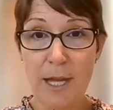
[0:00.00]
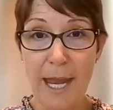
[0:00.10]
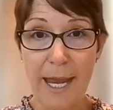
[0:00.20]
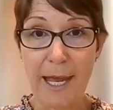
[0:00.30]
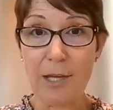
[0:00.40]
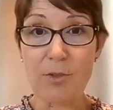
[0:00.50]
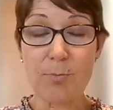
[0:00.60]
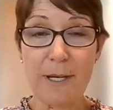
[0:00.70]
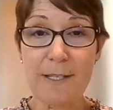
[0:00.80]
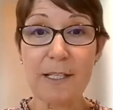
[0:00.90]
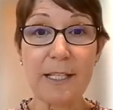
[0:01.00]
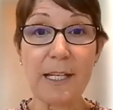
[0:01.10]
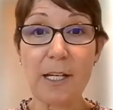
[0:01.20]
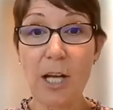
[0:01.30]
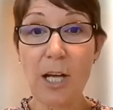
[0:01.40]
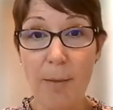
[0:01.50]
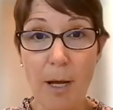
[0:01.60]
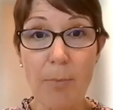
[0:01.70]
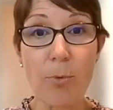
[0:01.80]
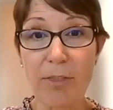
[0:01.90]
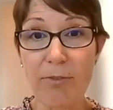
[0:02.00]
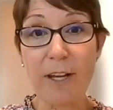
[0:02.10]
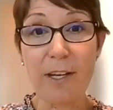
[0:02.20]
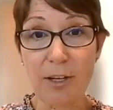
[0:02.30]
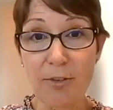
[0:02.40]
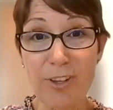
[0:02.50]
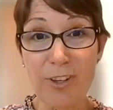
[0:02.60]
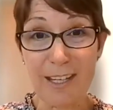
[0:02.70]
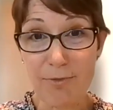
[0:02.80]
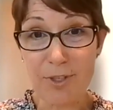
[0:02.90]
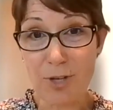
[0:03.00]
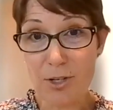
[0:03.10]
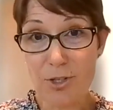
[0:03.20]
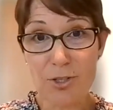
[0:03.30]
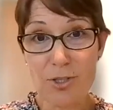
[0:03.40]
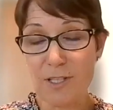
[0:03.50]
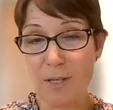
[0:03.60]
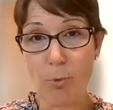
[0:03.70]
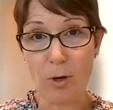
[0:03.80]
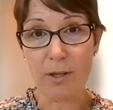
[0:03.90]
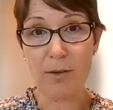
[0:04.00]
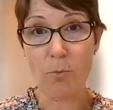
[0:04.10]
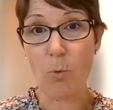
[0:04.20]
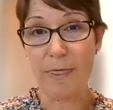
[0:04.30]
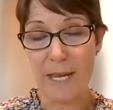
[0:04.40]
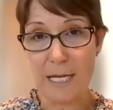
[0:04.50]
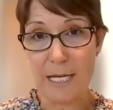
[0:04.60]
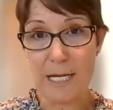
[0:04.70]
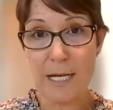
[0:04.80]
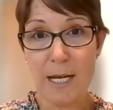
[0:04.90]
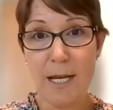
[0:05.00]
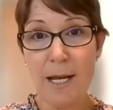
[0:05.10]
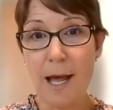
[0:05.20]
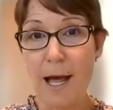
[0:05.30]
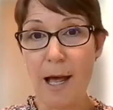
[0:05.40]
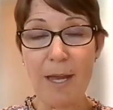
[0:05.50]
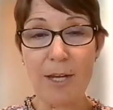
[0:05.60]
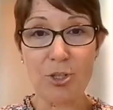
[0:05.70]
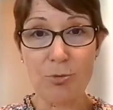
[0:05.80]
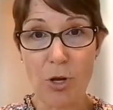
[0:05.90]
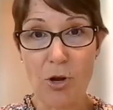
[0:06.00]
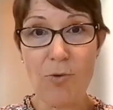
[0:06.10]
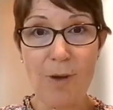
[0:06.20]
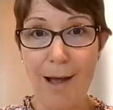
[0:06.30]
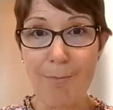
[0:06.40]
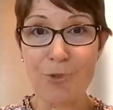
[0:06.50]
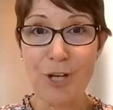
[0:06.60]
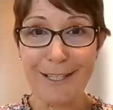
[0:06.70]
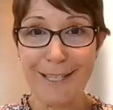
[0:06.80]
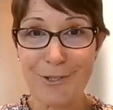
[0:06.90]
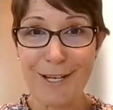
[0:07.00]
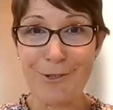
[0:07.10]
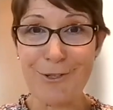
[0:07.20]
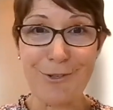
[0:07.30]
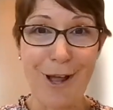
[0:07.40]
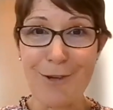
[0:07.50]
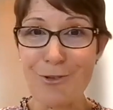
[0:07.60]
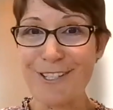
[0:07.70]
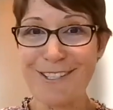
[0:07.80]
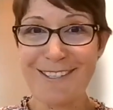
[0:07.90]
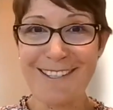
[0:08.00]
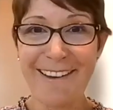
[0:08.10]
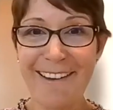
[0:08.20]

and basically come up with funding for the infrastructure to support what they need. As you know, childcare centers are not just